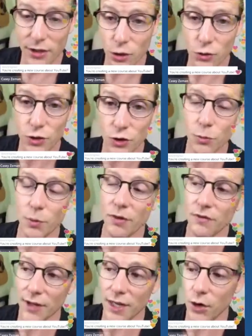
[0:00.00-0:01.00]
YouTube
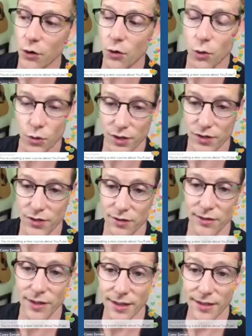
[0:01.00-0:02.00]
video course.
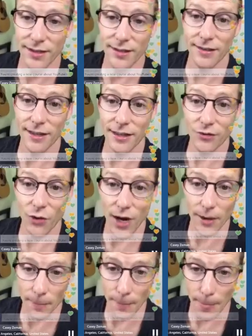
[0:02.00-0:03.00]
That's
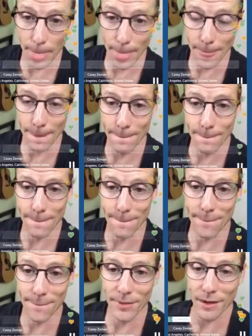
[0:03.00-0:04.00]
right.
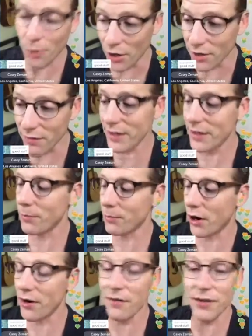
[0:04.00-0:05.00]
Part of
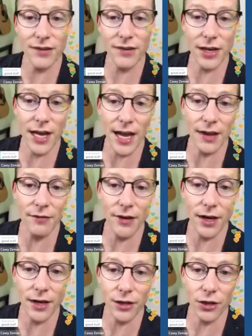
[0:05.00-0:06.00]
it's going to
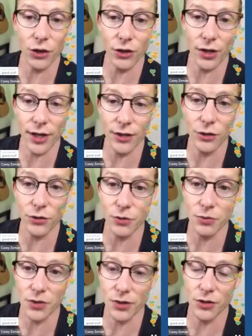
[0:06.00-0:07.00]
have good
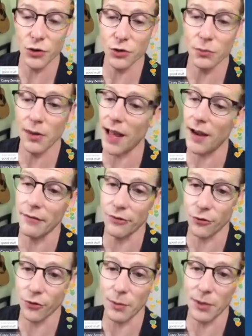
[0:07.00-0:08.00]
YouTube live
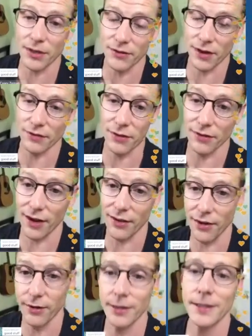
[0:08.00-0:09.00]
streaming stuff inside
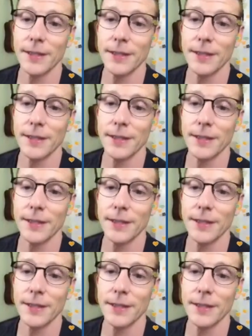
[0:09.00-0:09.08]
there.